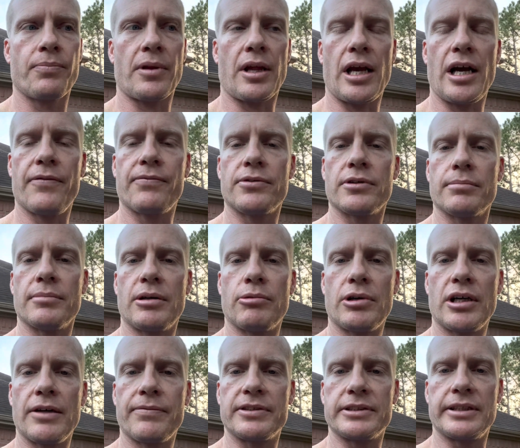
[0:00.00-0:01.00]
after my
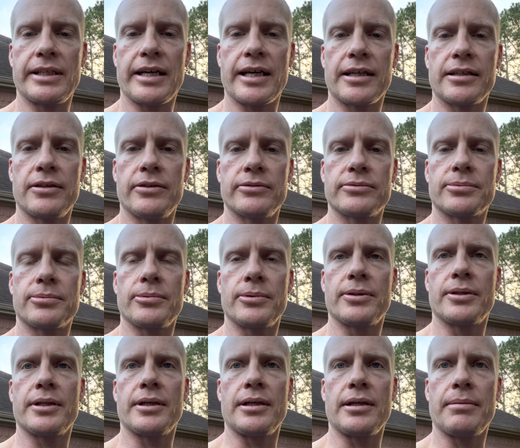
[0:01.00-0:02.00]
wife was diagnosed with
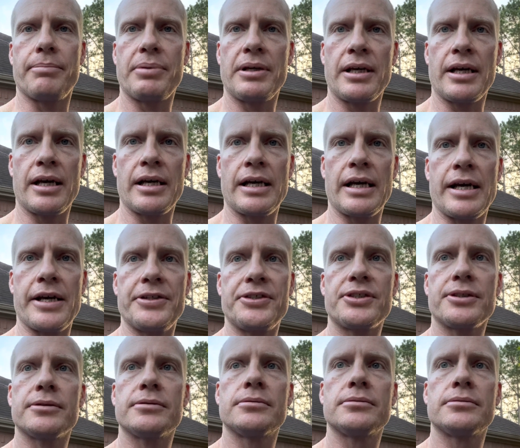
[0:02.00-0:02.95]
PAH.